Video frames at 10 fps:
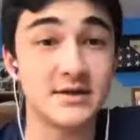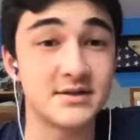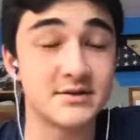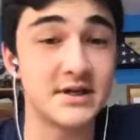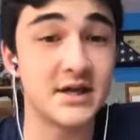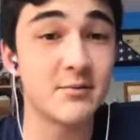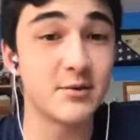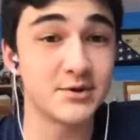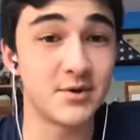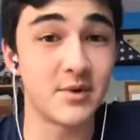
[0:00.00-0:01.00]
today we're
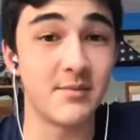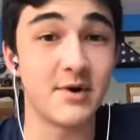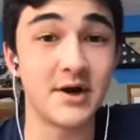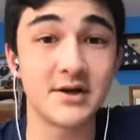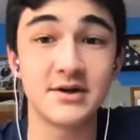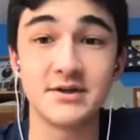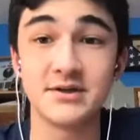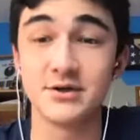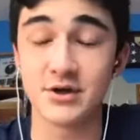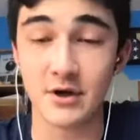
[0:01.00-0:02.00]
joined by Monica and
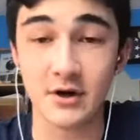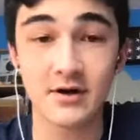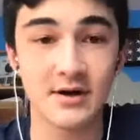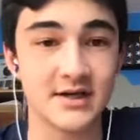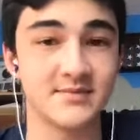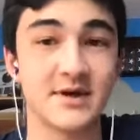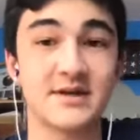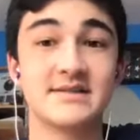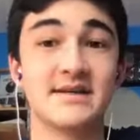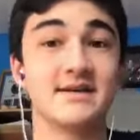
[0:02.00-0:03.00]
Tushar. As Mikey
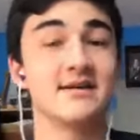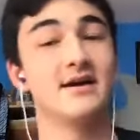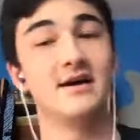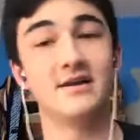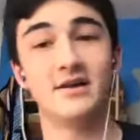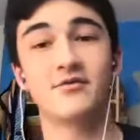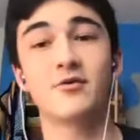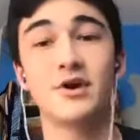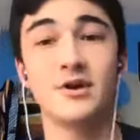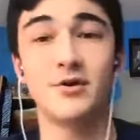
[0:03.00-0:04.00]
said, they've
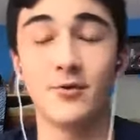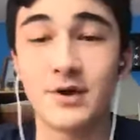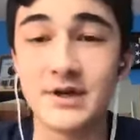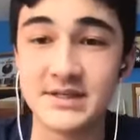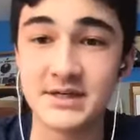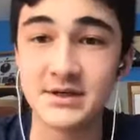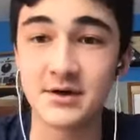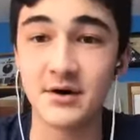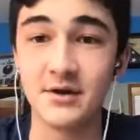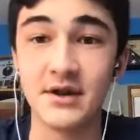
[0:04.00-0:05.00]
created an organization
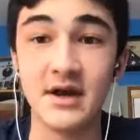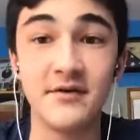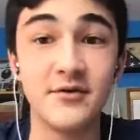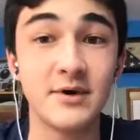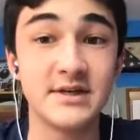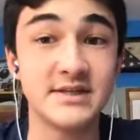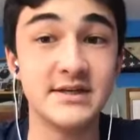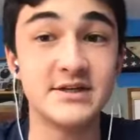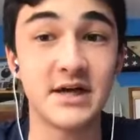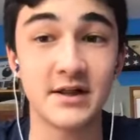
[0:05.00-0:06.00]
called
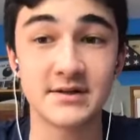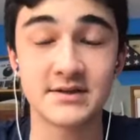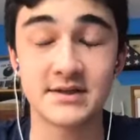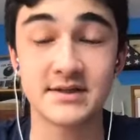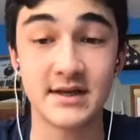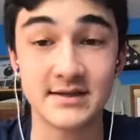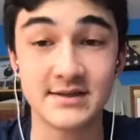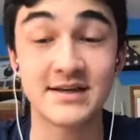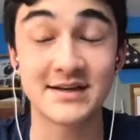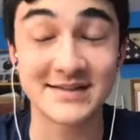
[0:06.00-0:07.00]
FUSD Challenge
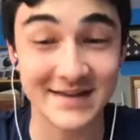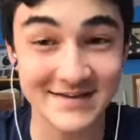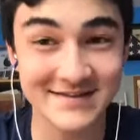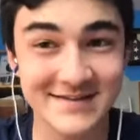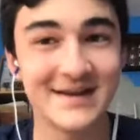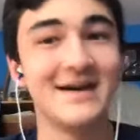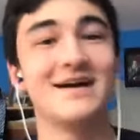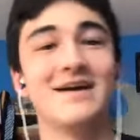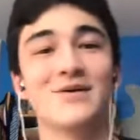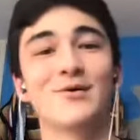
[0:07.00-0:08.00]
Success,
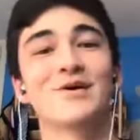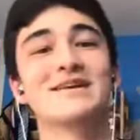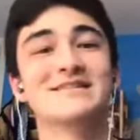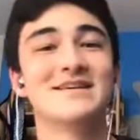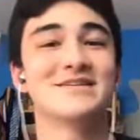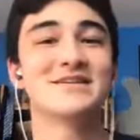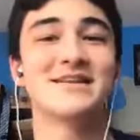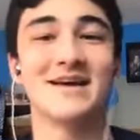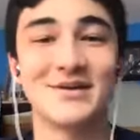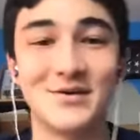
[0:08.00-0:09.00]
an organization
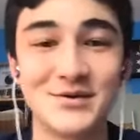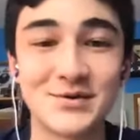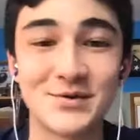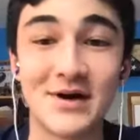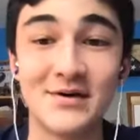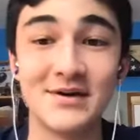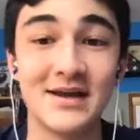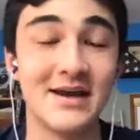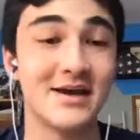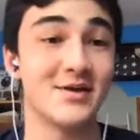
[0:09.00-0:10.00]
that goes around
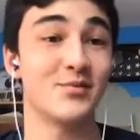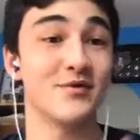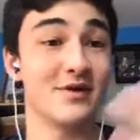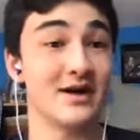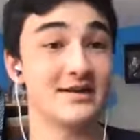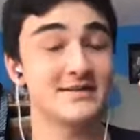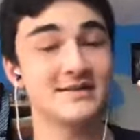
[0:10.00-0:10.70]
and provides